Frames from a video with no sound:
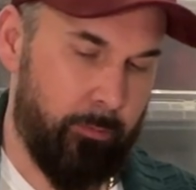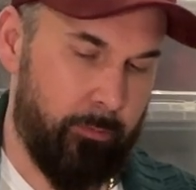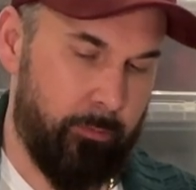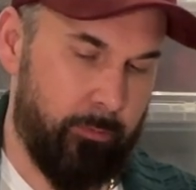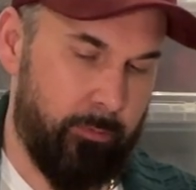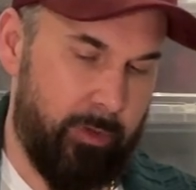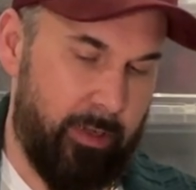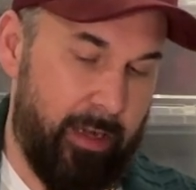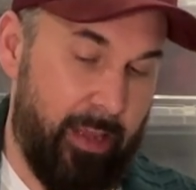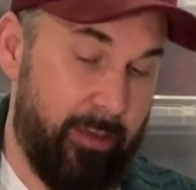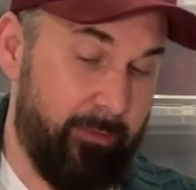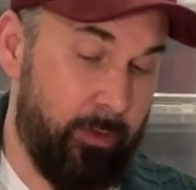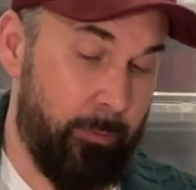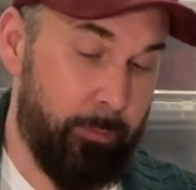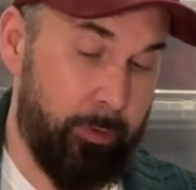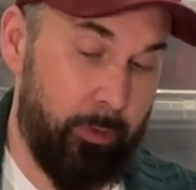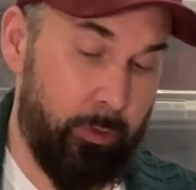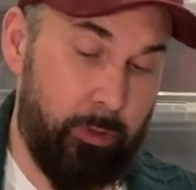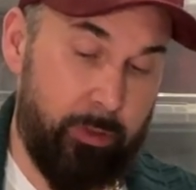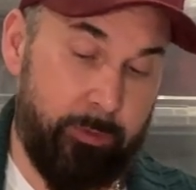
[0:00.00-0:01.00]
Navy
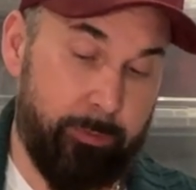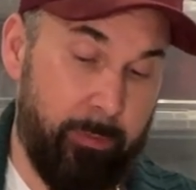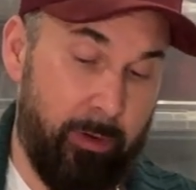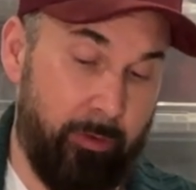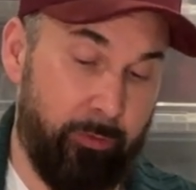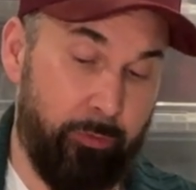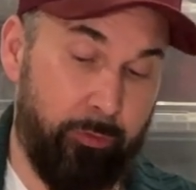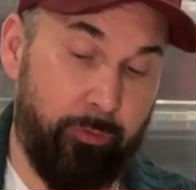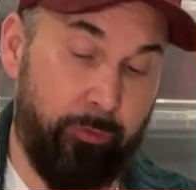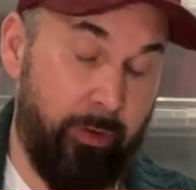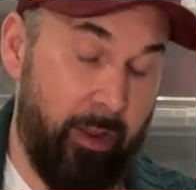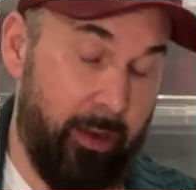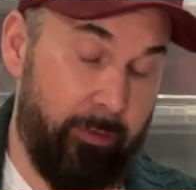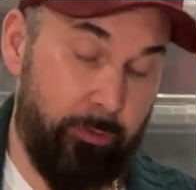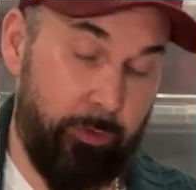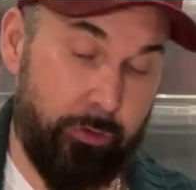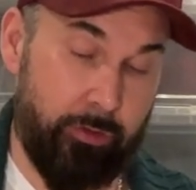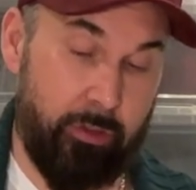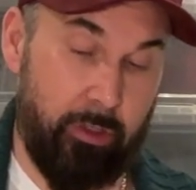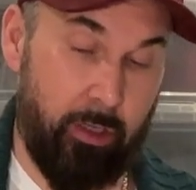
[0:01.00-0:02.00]
blue is my
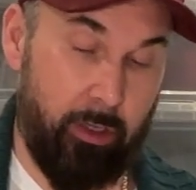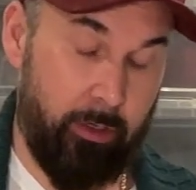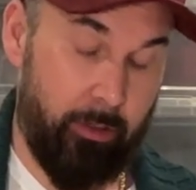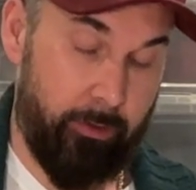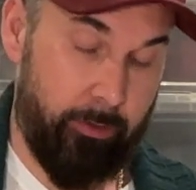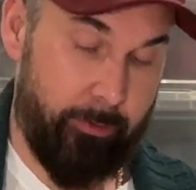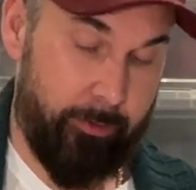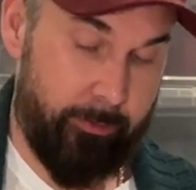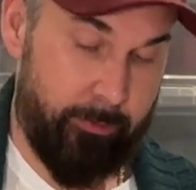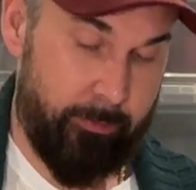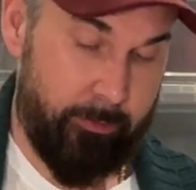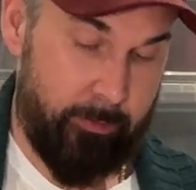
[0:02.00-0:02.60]
favorite color,